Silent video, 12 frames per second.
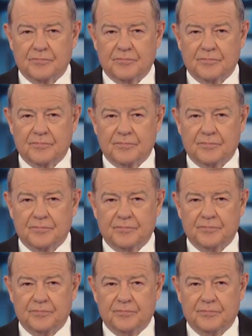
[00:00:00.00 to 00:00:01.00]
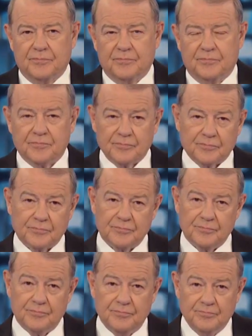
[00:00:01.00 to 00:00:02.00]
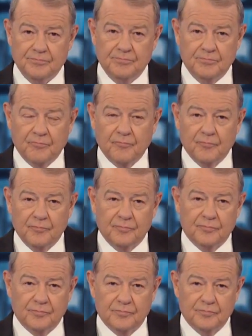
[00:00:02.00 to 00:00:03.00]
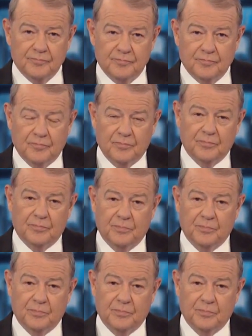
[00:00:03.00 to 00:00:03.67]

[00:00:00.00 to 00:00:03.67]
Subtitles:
This person isn't speaking.